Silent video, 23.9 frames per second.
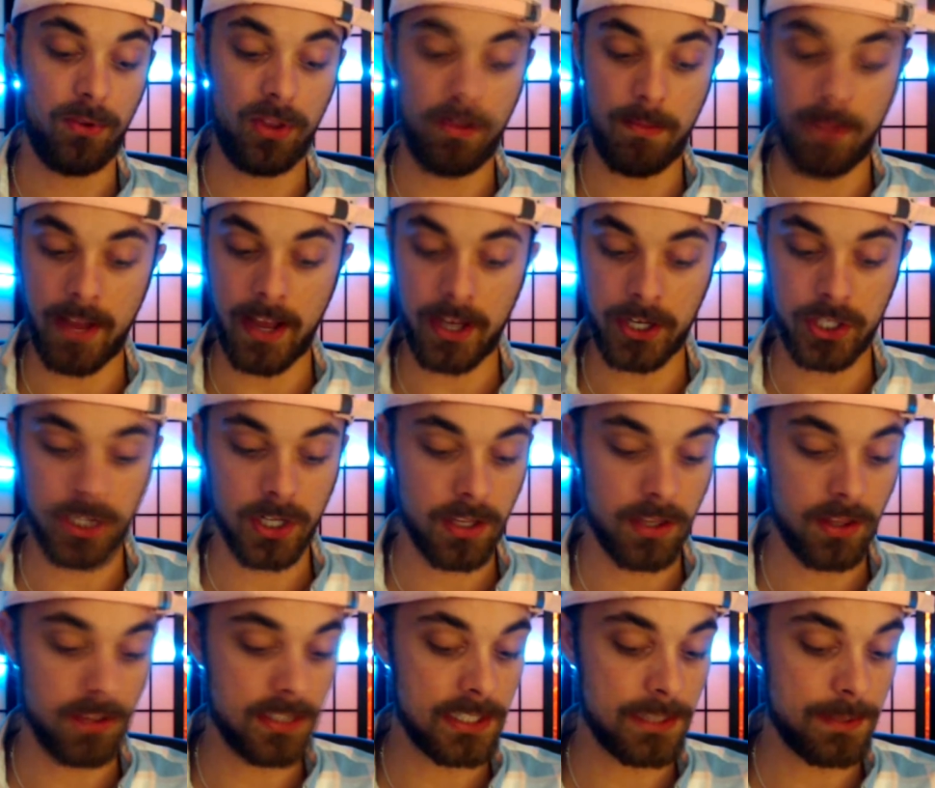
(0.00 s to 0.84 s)
The magic
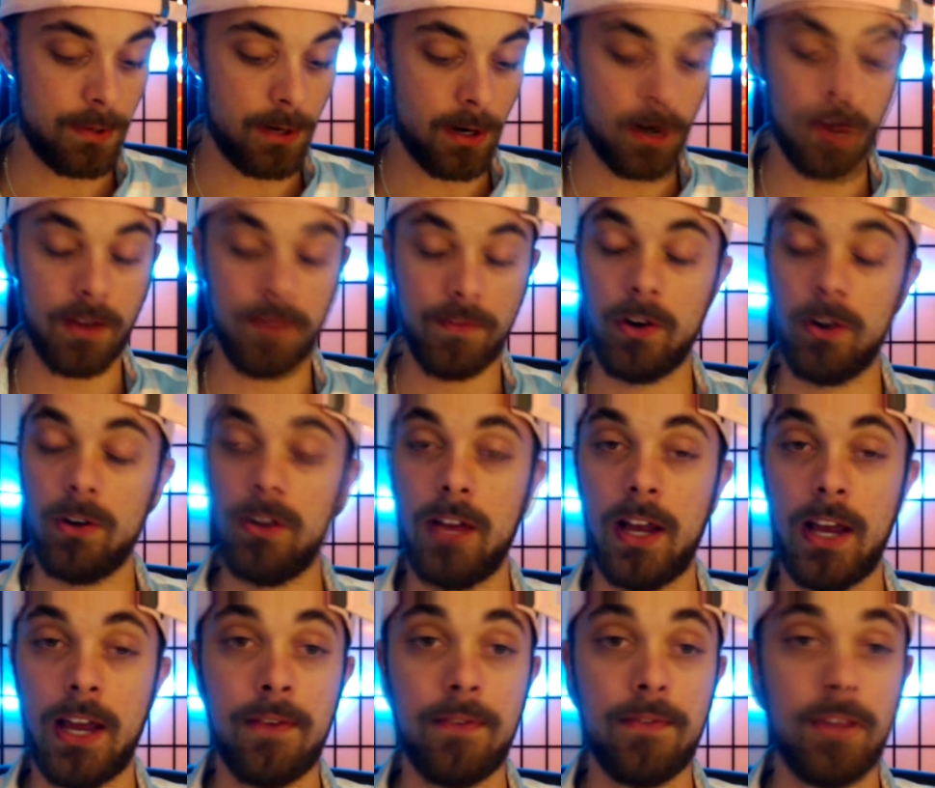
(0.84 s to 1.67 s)
and the spark of your
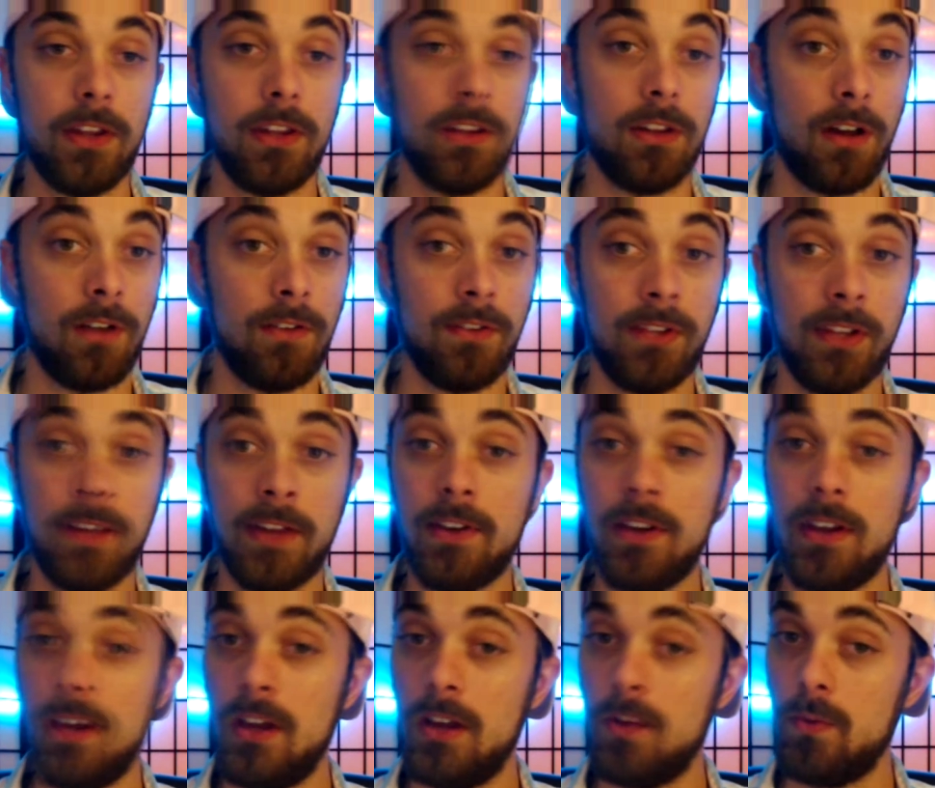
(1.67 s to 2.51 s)
life and love life
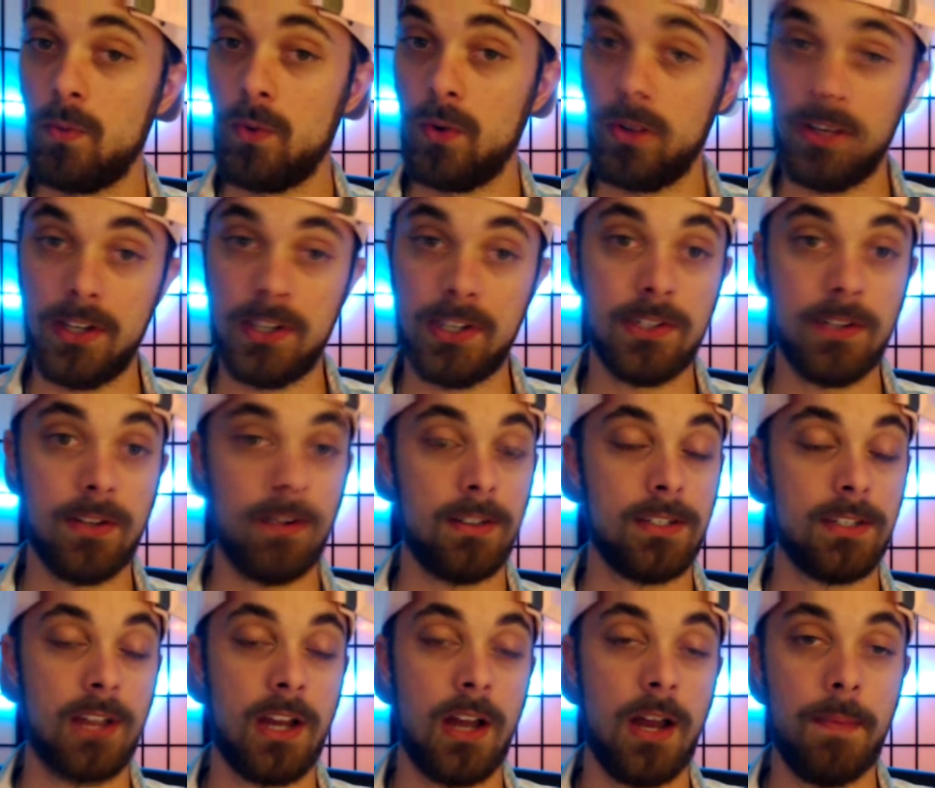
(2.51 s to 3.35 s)
really
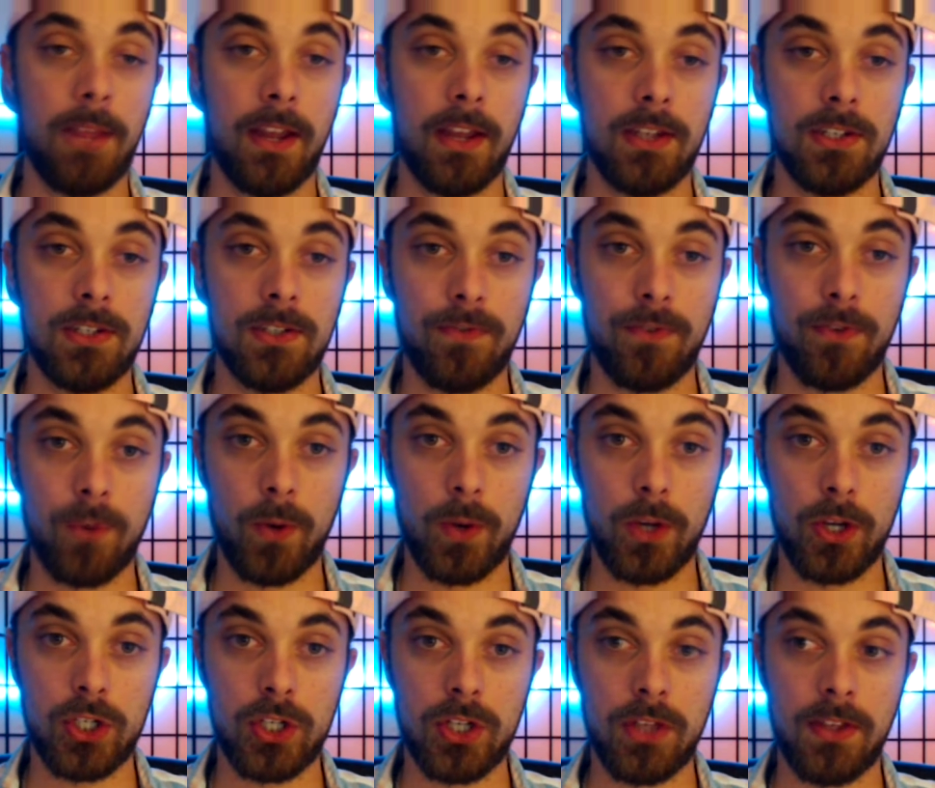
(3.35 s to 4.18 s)
starts coming into
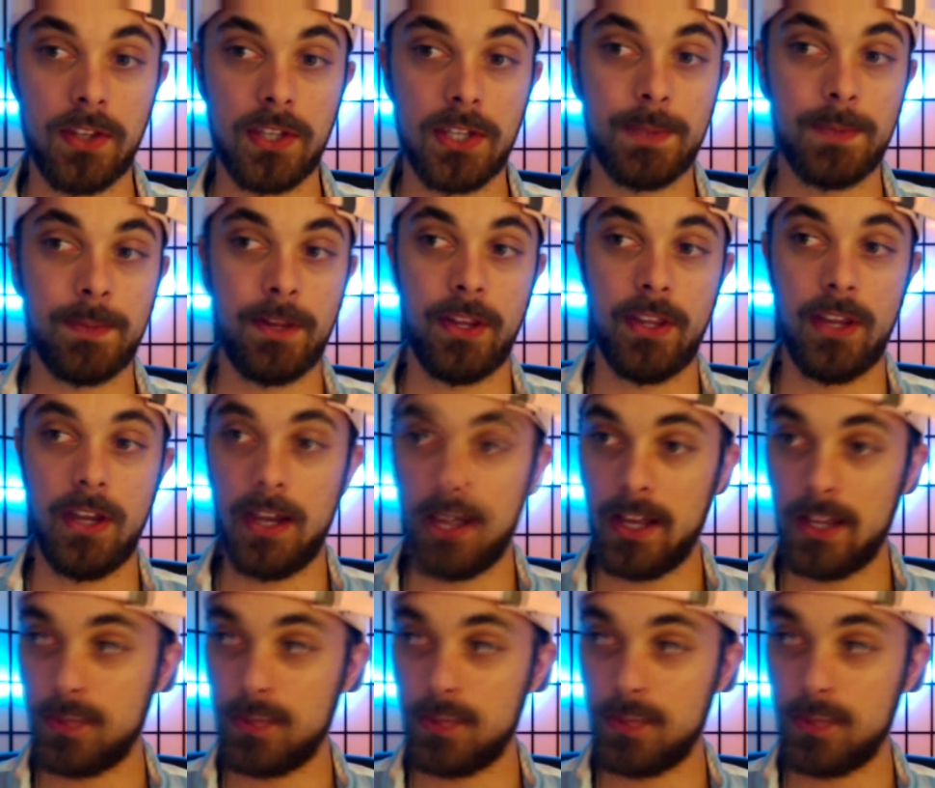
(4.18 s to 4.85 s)
fruition this month.